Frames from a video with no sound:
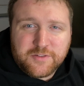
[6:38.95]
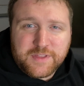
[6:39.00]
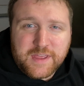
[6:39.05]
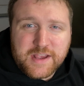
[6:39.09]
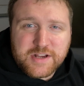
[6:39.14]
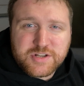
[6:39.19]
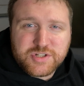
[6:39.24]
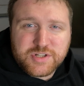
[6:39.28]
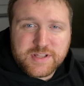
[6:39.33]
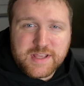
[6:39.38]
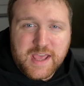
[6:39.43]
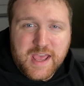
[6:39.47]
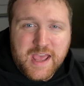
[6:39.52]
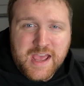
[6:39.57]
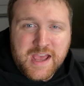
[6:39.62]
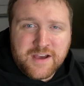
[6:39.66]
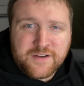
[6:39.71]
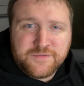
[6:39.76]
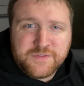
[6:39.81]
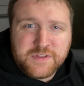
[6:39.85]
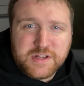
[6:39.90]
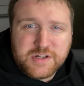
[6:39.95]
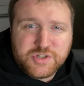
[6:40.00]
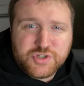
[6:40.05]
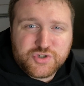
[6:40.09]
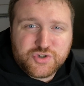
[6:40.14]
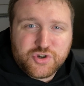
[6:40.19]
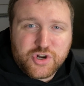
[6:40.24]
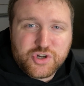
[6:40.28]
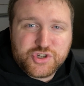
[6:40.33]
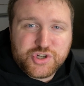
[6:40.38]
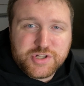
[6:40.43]
they actually have the
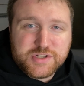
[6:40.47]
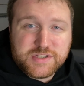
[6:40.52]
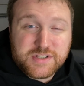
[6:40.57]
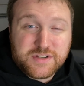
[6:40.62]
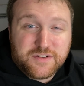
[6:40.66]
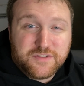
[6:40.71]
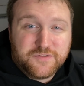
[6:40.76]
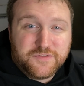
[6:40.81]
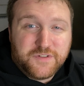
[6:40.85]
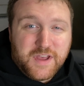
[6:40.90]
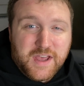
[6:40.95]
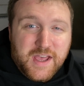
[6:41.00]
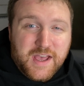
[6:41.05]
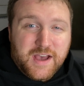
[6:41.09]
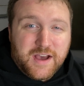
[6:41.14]
instructions of